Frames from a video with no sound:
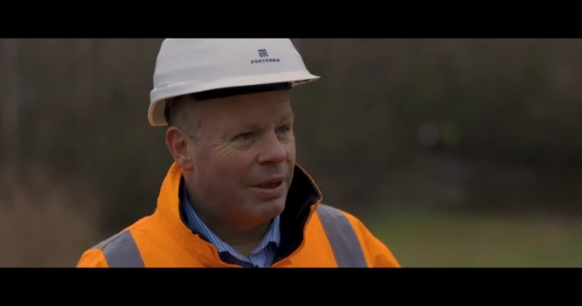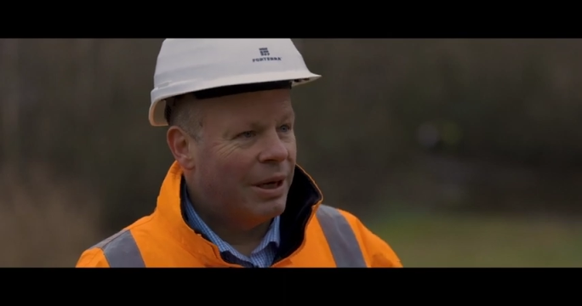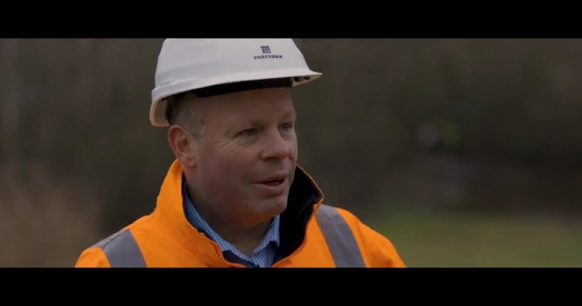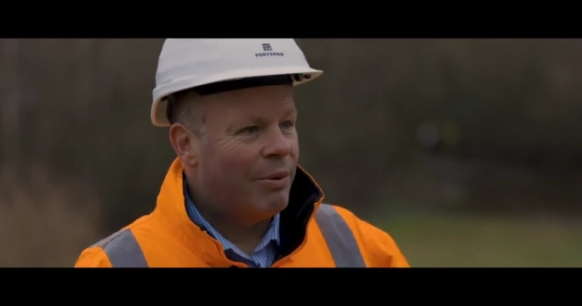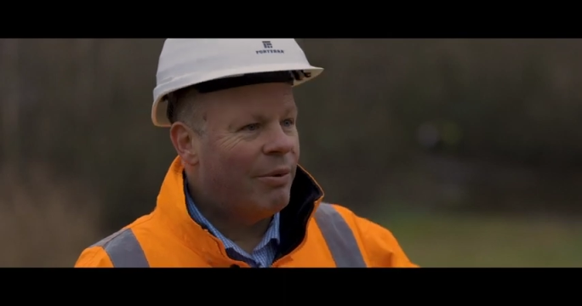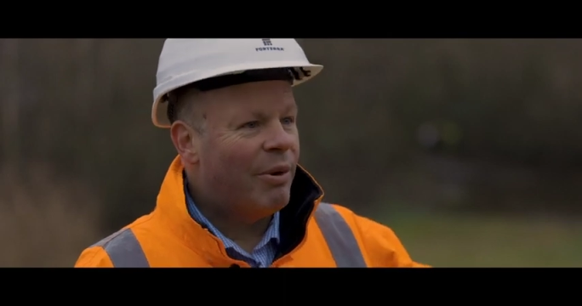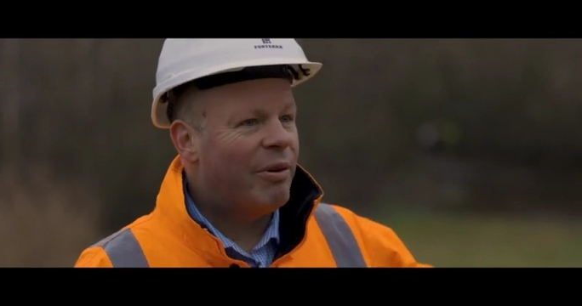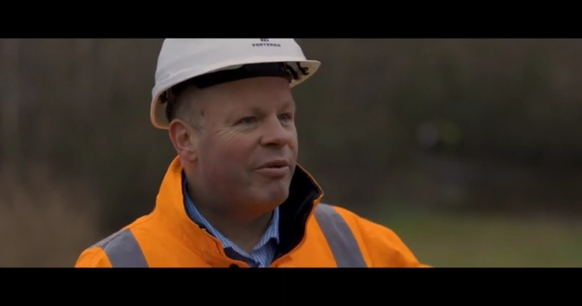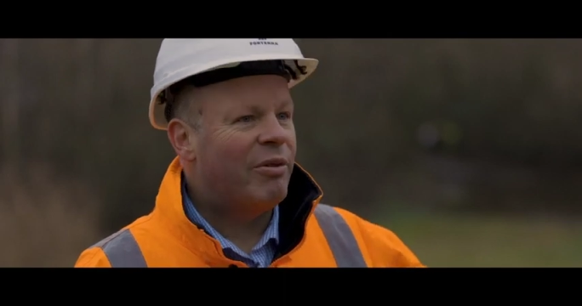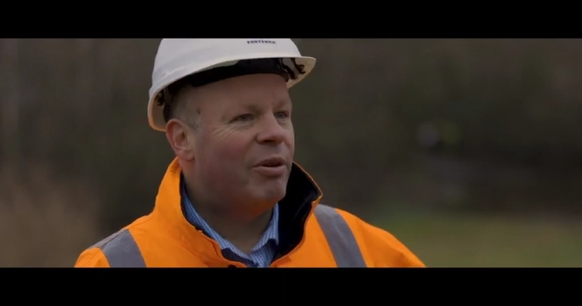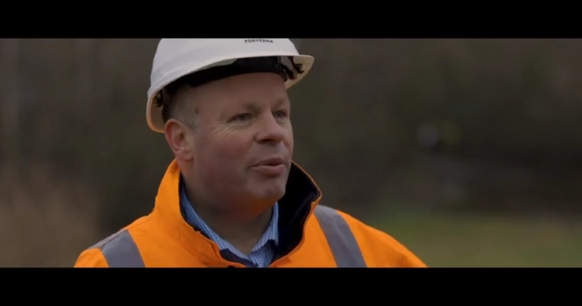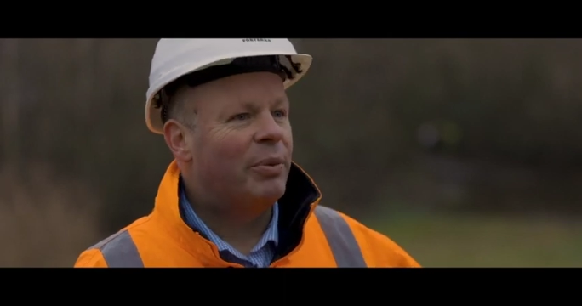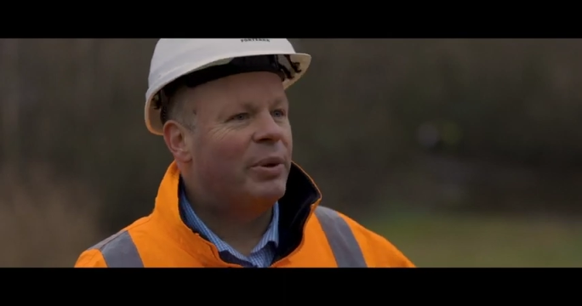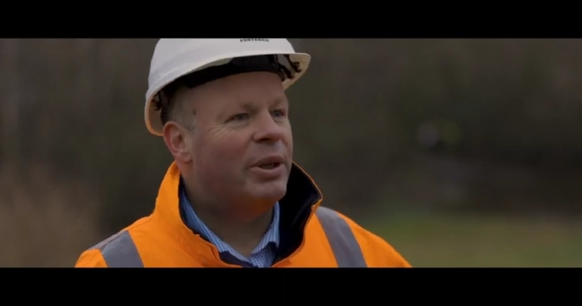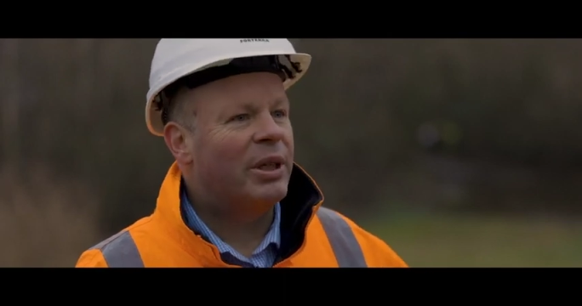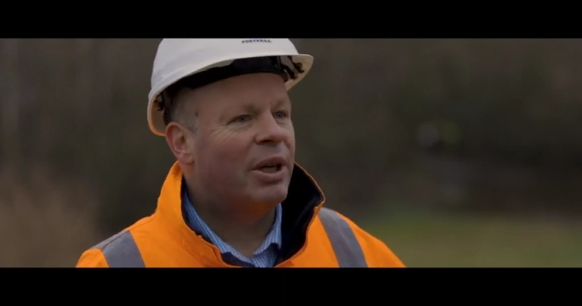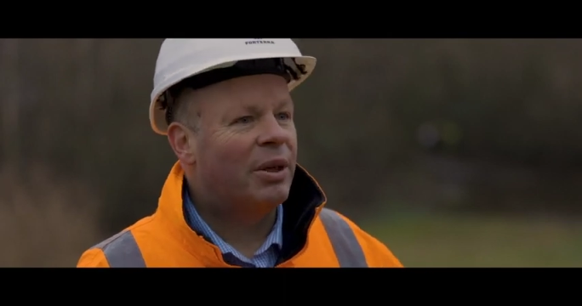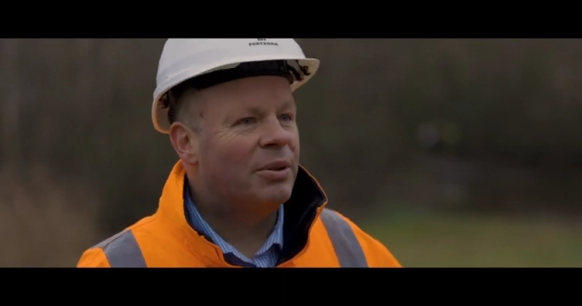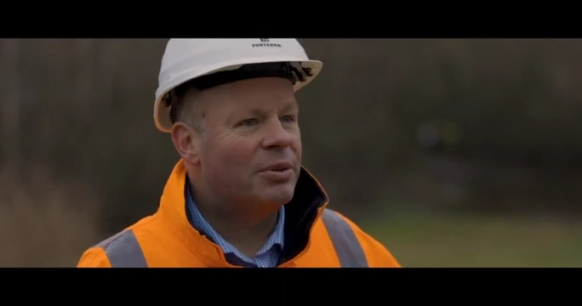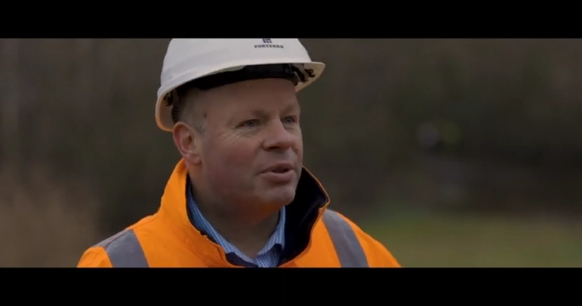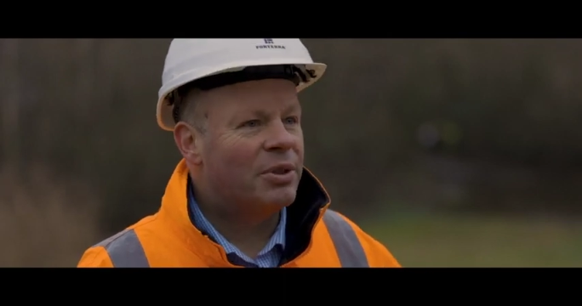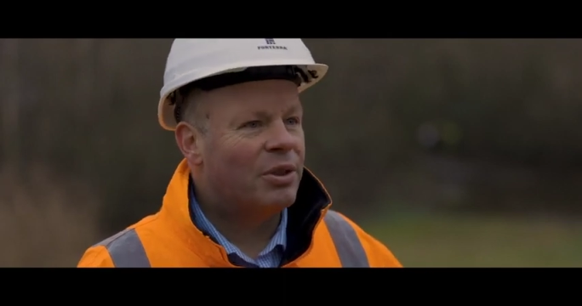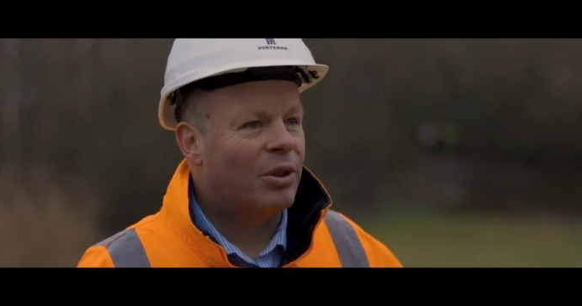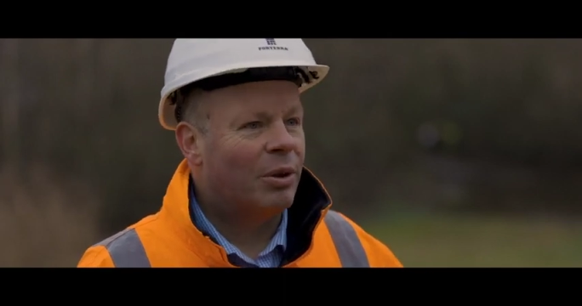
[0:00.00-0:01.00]
However, we
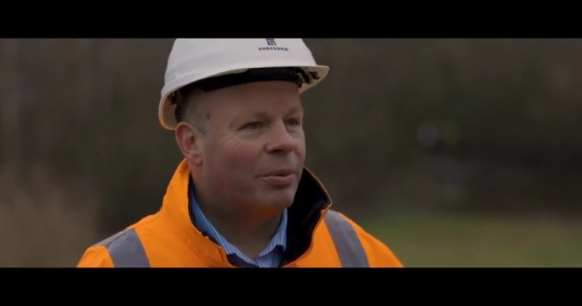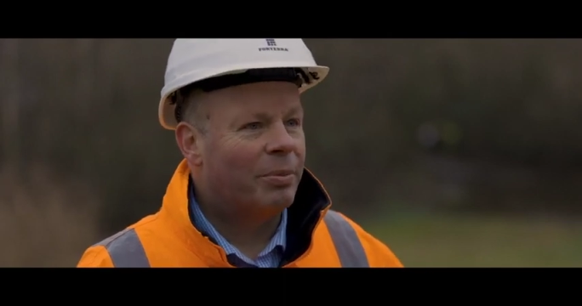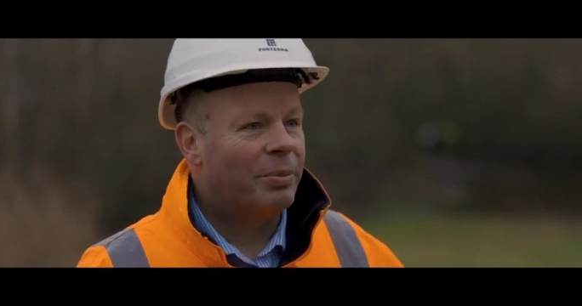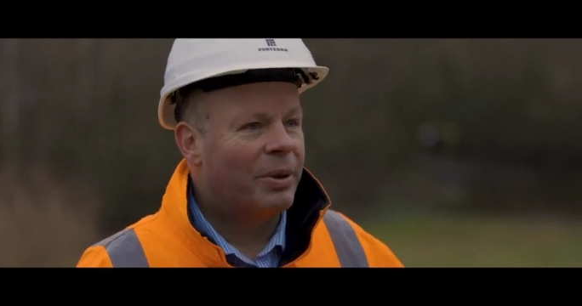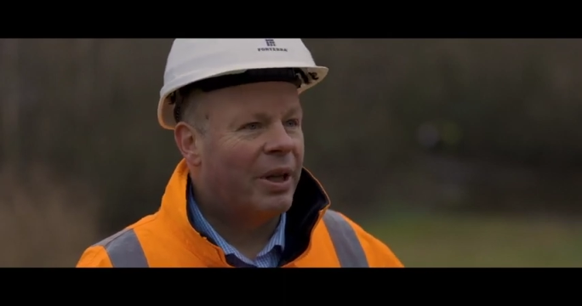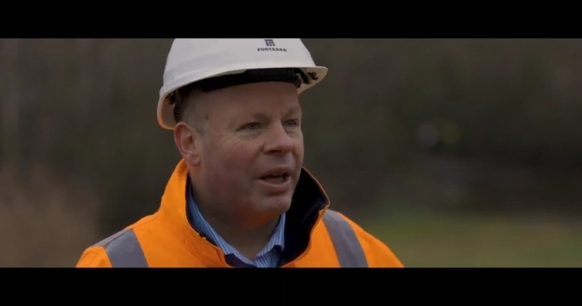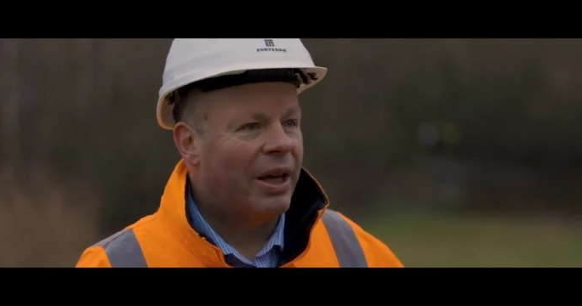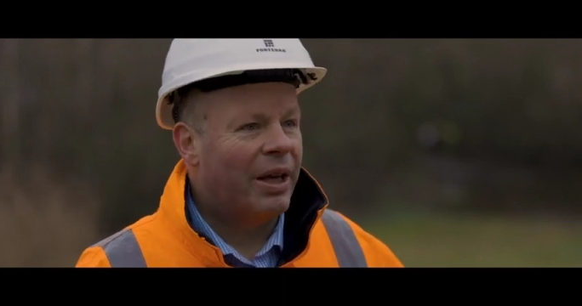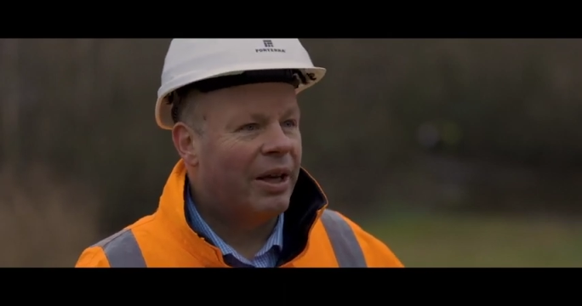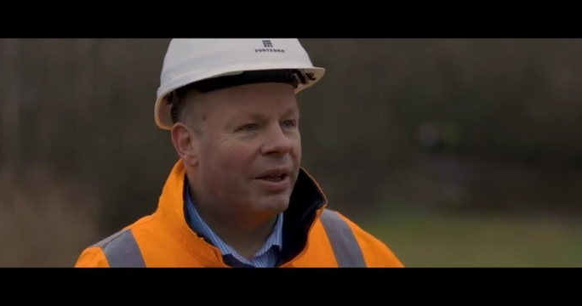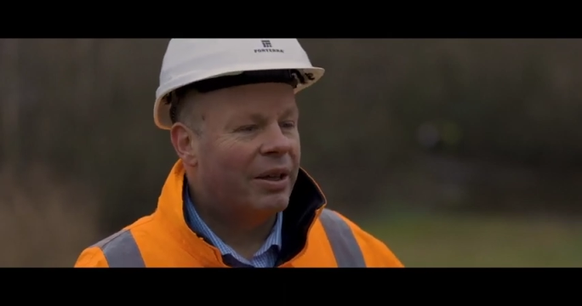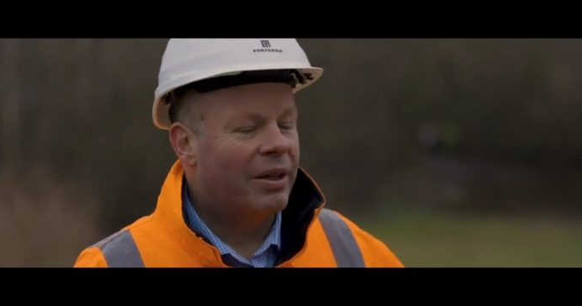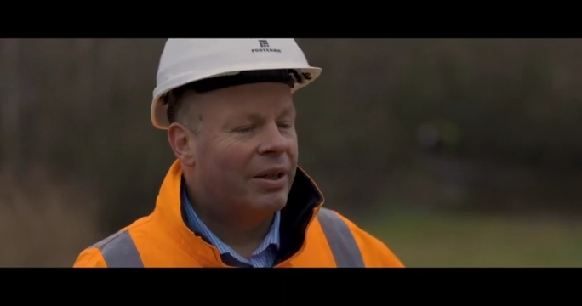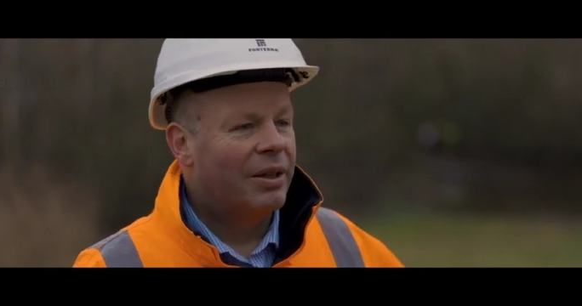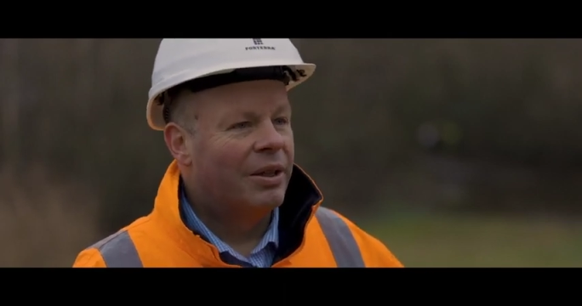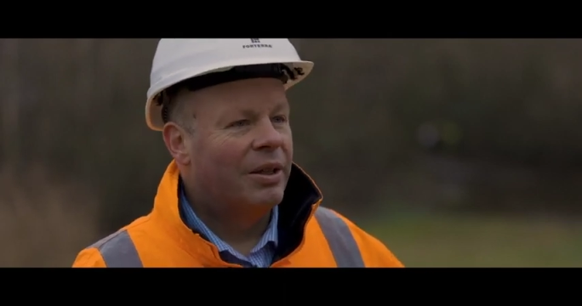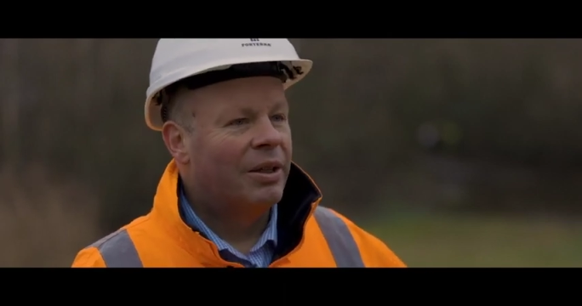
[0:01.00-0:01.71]
don't stop there.